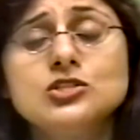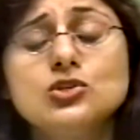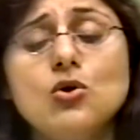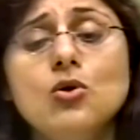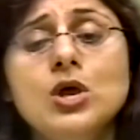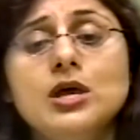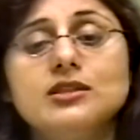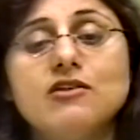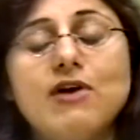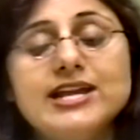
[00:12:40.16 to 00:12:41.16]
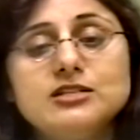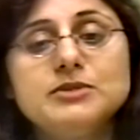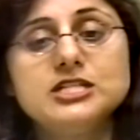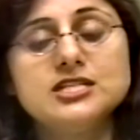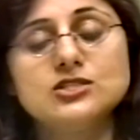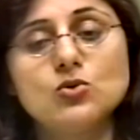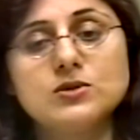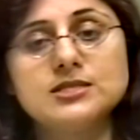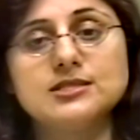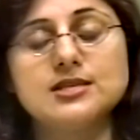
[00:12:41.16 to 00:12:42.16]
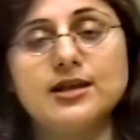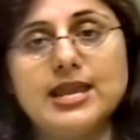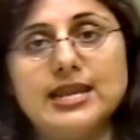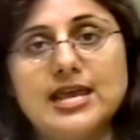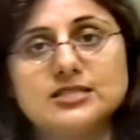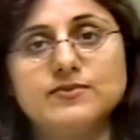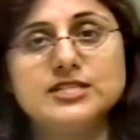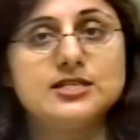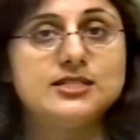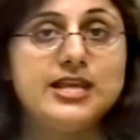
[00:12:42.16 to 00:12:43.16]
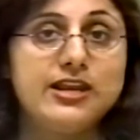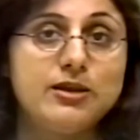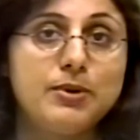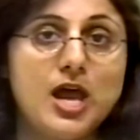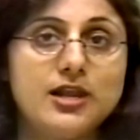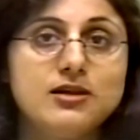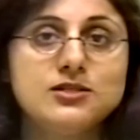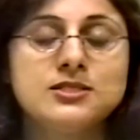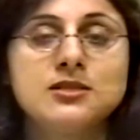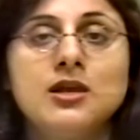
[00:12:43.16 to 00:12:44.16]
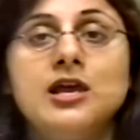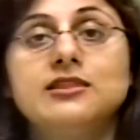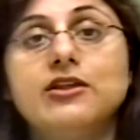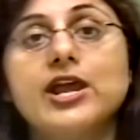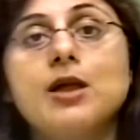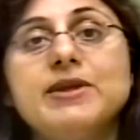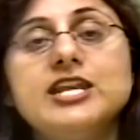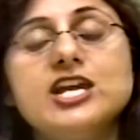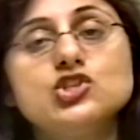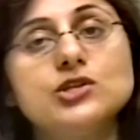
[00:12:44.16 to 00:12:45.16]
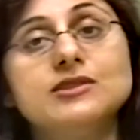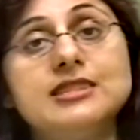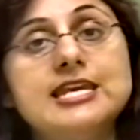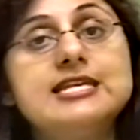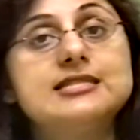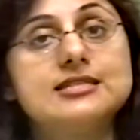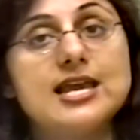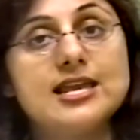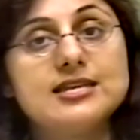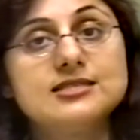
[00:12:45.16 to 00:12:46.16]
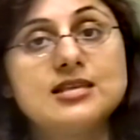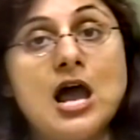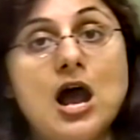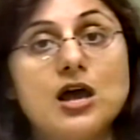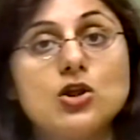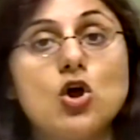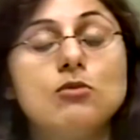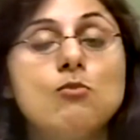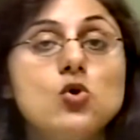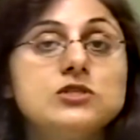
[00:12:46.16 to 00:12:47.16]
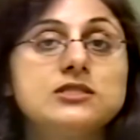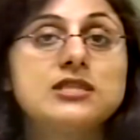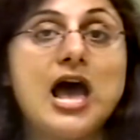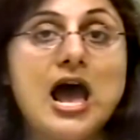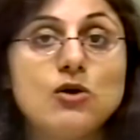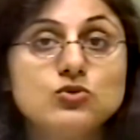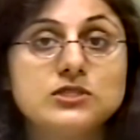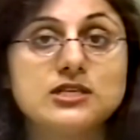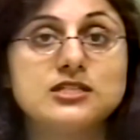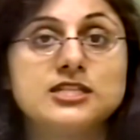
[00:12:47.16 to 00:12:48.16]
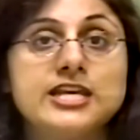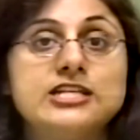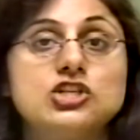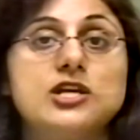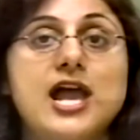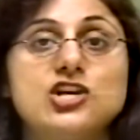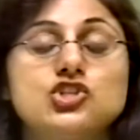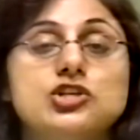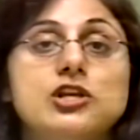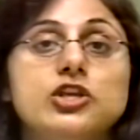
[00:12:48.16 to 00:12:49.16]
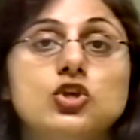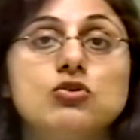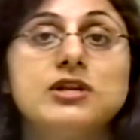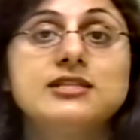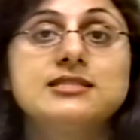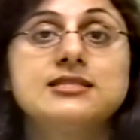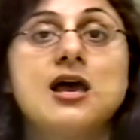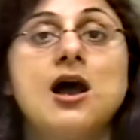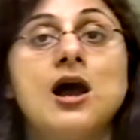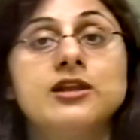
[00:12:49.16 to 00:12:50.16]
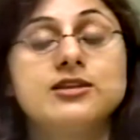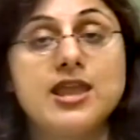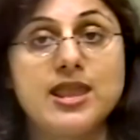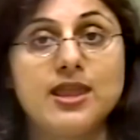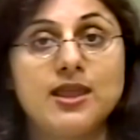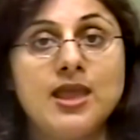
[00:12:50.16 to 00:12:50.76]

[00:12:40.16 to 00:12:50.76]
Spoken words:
So the vitamin D sources, again, as we said, dairy products. The recommendation these days are almost 1000 international units a day.